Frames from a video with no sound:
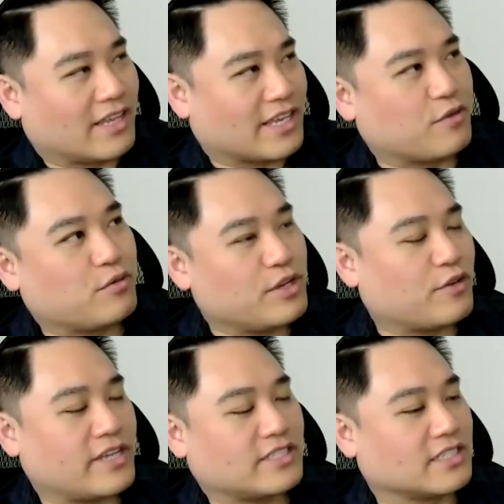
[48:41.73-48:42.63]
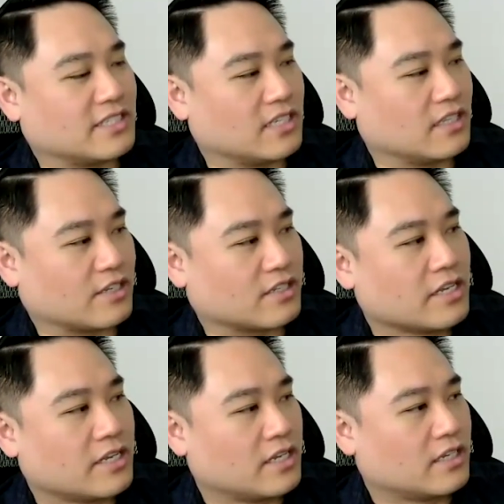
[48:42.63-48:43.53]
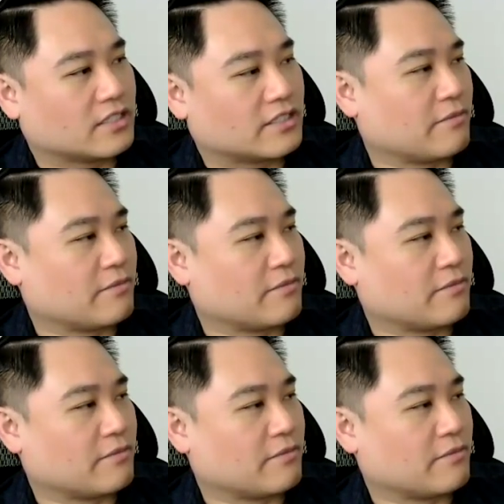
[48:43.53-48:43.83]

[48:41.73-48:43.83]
Like, it would be crazy to see like some